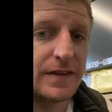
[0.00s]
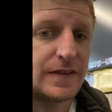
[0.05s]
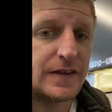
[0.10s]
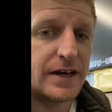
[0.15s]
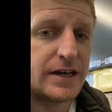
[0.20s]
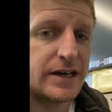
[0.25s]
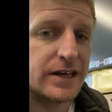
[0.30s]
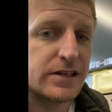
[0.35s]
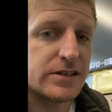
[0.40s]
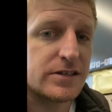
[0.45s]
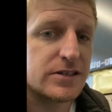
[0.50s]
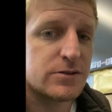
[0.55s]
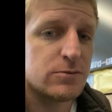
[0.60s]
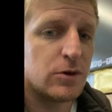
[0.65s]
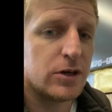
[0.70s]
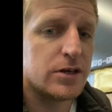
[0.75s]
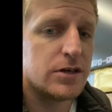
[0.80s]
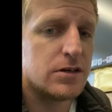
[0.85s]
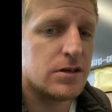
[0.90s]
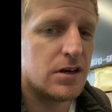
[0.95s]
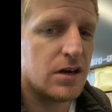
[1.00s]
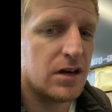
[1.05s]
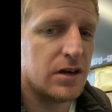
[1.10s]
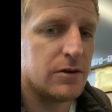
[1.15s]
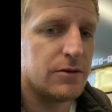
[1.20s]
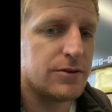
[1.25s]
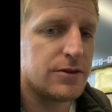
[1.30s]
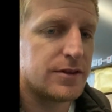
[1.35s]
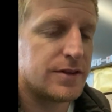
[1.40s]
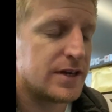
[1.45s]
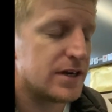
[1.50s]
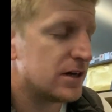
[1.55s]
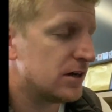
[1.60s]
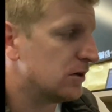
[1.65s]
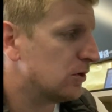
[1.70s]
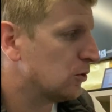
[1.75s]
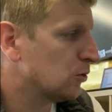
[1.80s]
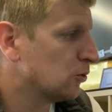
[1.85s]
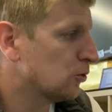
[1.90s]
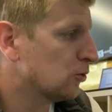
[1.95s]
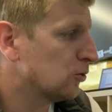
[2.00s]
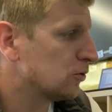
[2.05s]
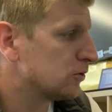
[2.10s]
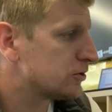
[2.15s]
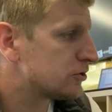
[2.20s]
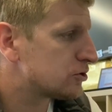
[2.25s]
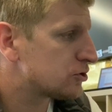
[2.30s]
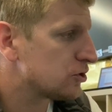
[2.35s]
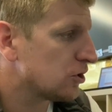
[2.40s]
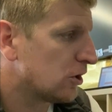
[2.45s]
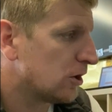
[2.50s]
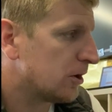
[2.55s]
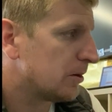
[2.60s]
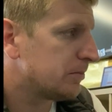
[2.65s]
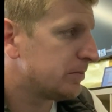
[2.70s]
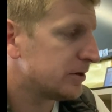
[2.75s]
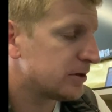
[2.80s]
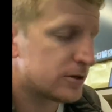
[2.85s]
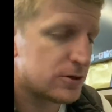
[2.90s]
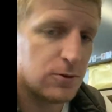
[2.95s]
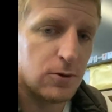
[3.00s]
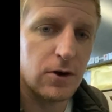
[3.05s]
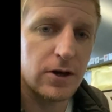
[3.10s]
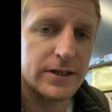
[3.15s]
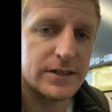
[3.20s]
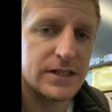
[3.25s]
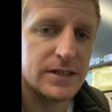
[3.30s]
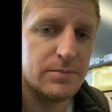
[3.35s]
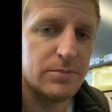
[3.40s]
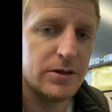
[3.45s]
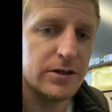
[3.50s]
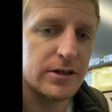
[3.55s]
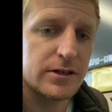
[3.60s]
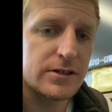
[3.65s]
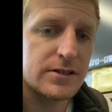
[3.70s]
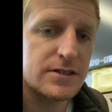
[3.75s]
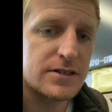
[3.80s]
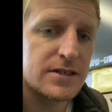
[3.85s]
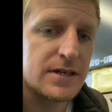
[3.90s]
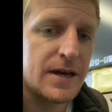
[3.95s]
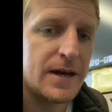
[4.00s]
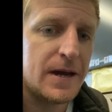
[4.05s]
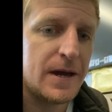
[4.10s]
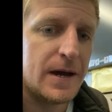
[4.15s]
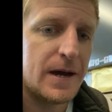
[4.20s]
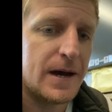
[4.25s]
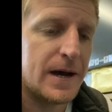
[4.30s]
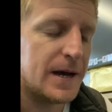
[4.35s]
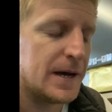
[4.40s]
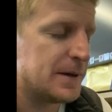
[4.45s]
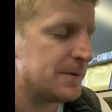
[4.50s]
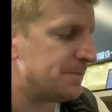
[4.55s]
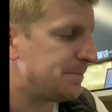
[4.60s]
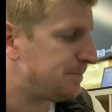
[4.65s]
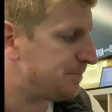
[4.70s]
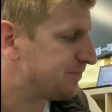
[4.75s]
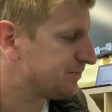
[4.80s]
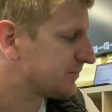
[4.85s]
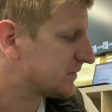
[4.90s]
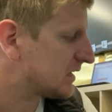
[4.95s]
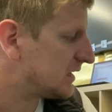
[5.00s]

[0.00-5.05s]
in there, so I know that they are all top quality books, and